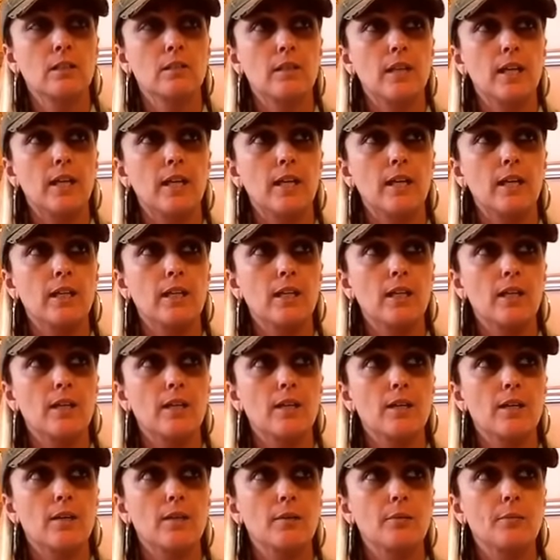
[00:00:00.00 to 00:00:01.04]
like
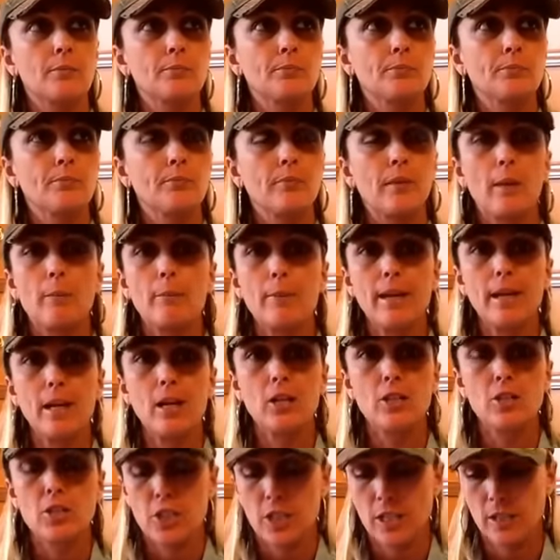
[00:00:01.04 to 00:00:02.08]
uh,
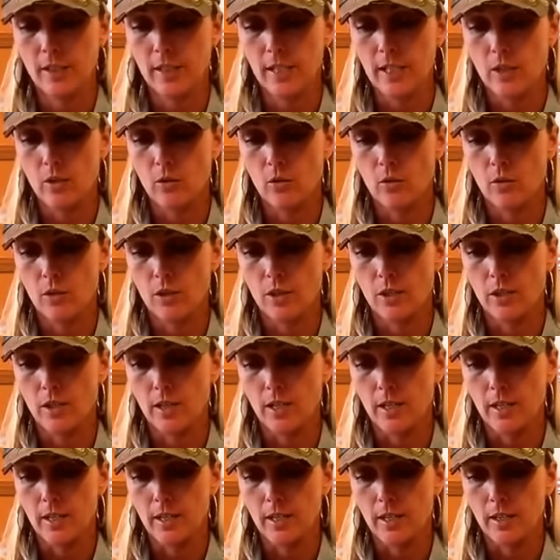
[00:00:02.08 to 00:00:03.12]
mayhaw jelly or
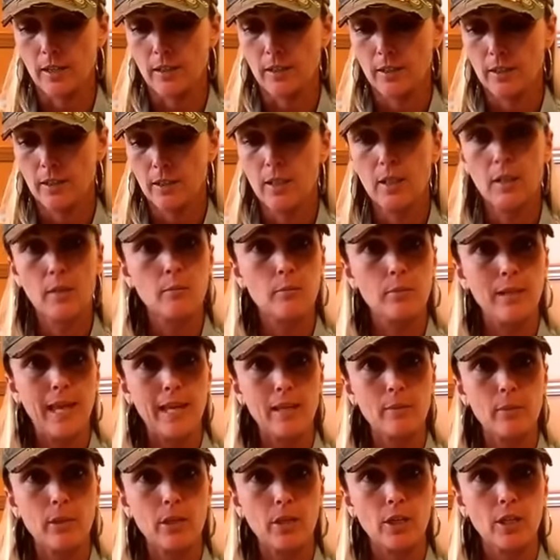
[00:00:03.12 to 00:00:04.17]
uh,
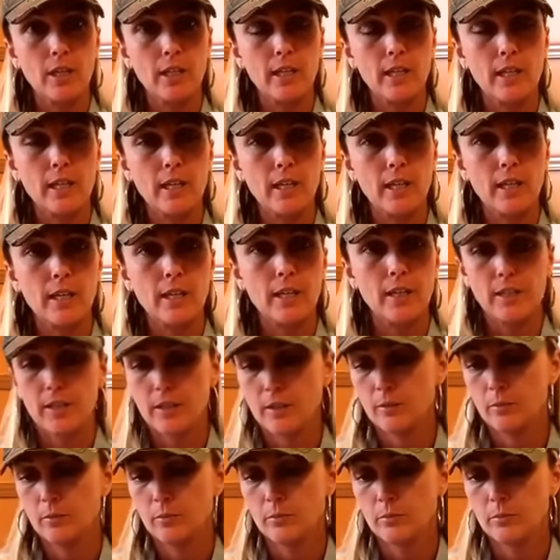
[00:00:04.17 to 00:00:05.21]
blackberry,
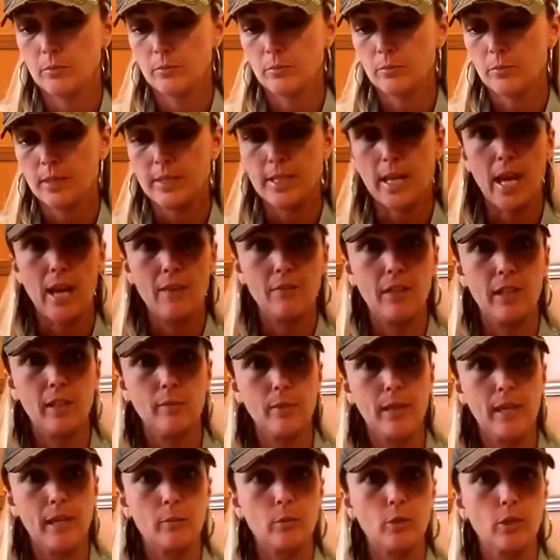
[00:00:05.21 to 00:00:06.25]
because uh, I have like
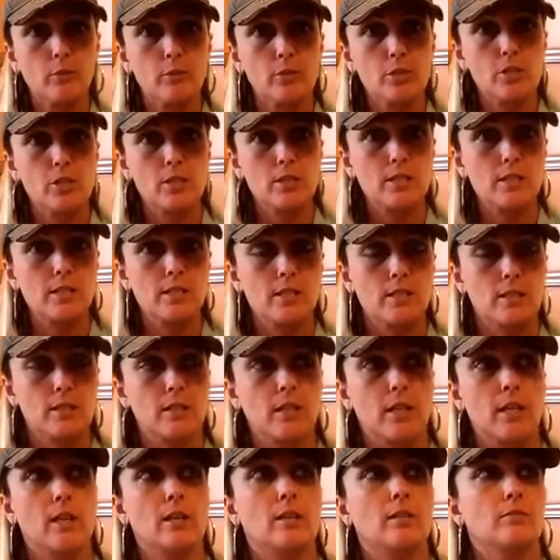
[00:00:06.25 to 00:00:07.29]
blackberry bushes and
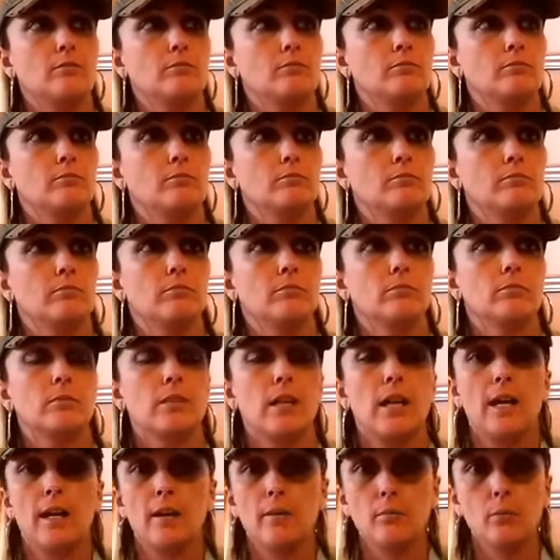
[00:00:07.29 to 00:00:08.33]
they,
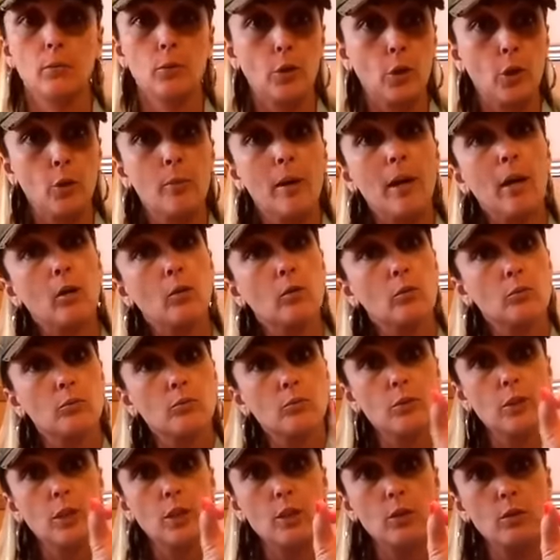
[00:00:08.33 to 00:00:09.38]
uh, grow my own
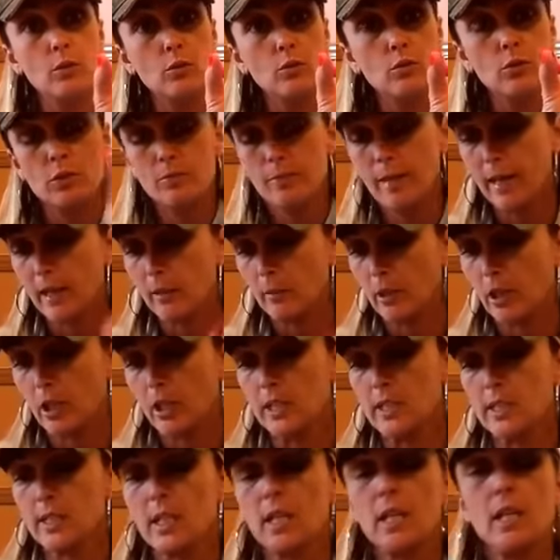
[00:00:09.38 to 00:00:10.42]
huge
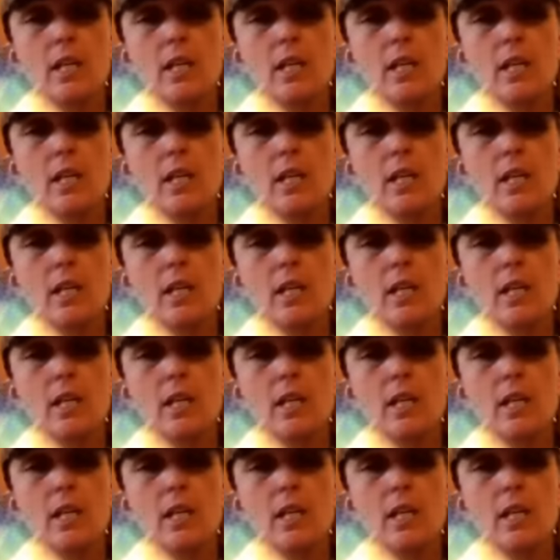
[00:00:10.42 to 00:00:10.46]
blackberries.